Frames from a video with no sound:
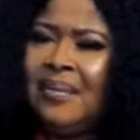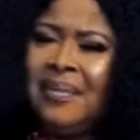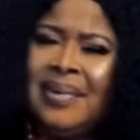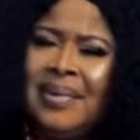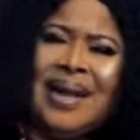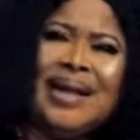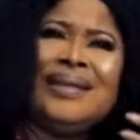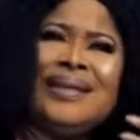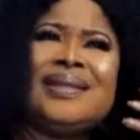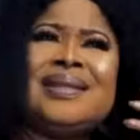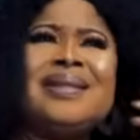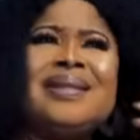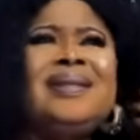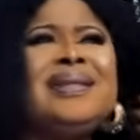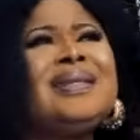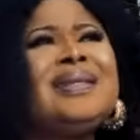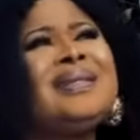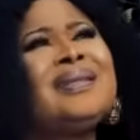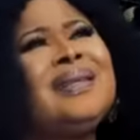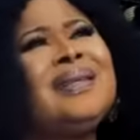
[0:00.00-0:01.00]
But I still
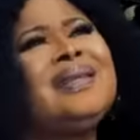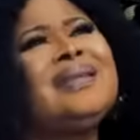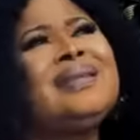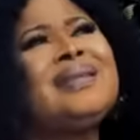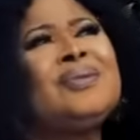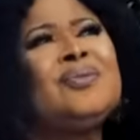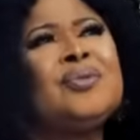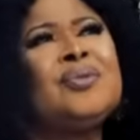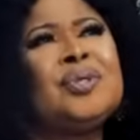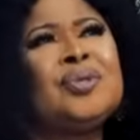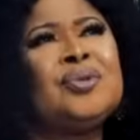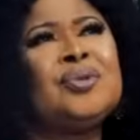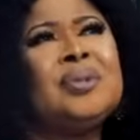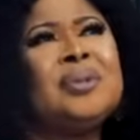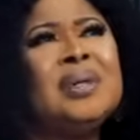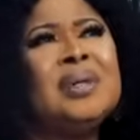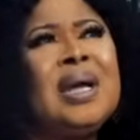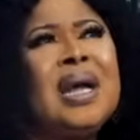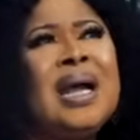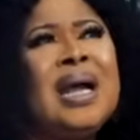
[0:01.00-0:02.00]
insist we should
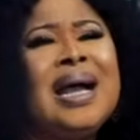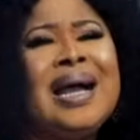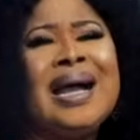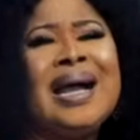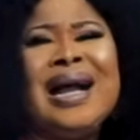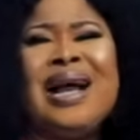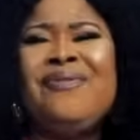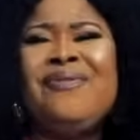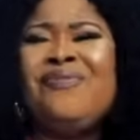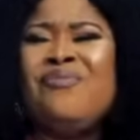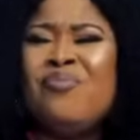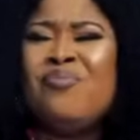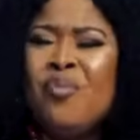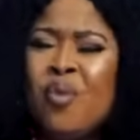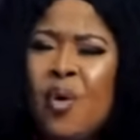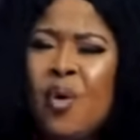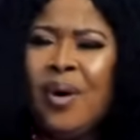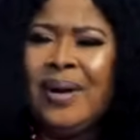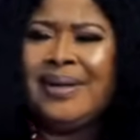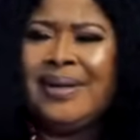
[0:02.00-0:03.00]
have
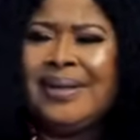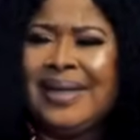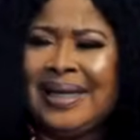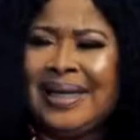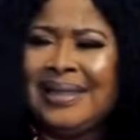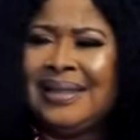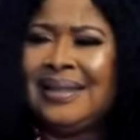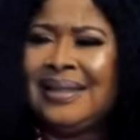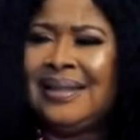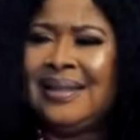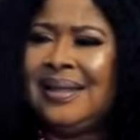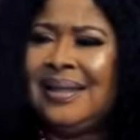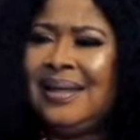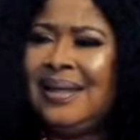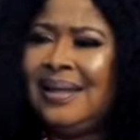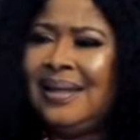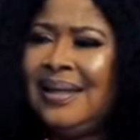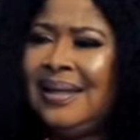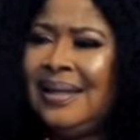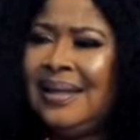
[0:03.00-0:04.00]
more than
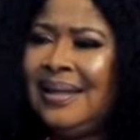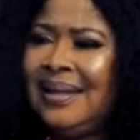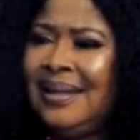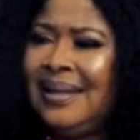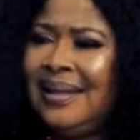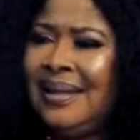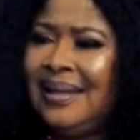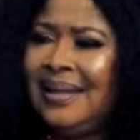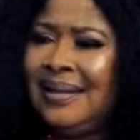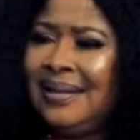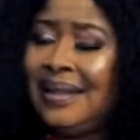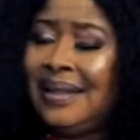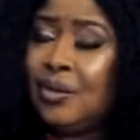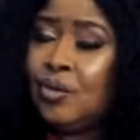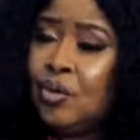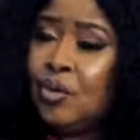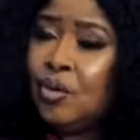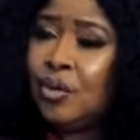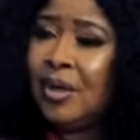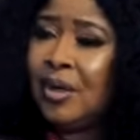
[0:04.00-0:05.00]
the
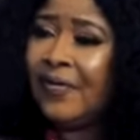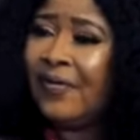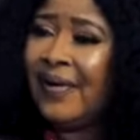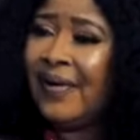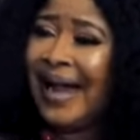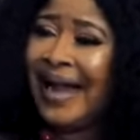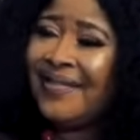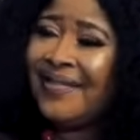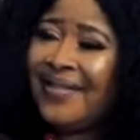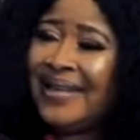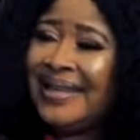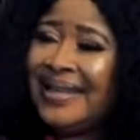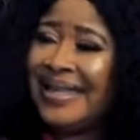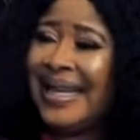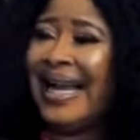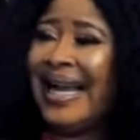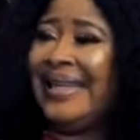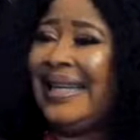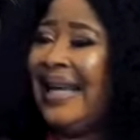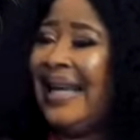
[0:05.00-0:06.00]
rule of having
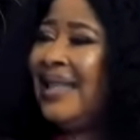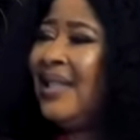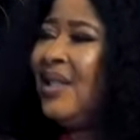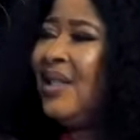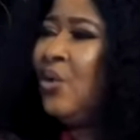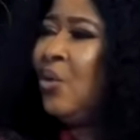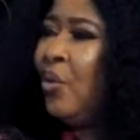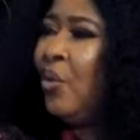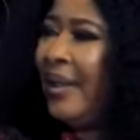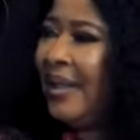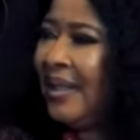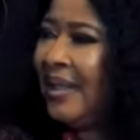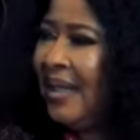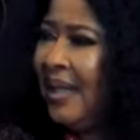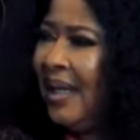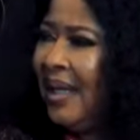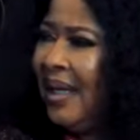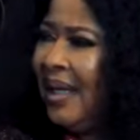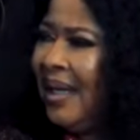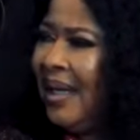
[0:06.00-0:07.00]
the others do it.
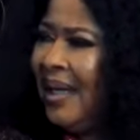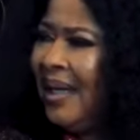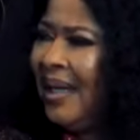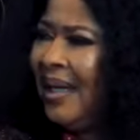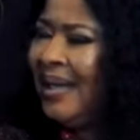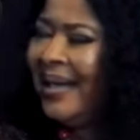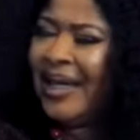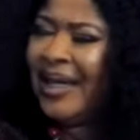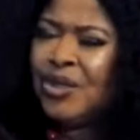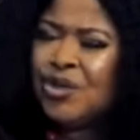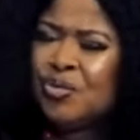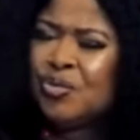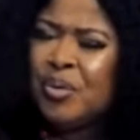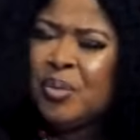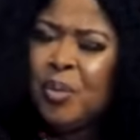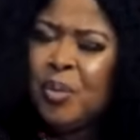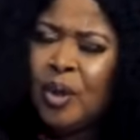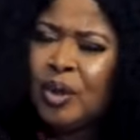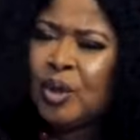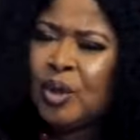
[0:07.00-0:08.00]
There should be
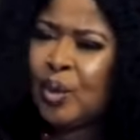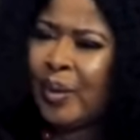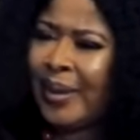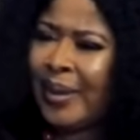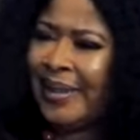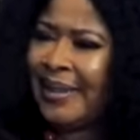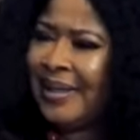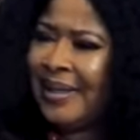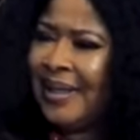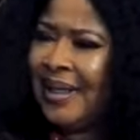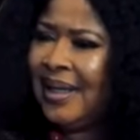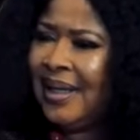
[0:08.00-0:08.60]
more to it.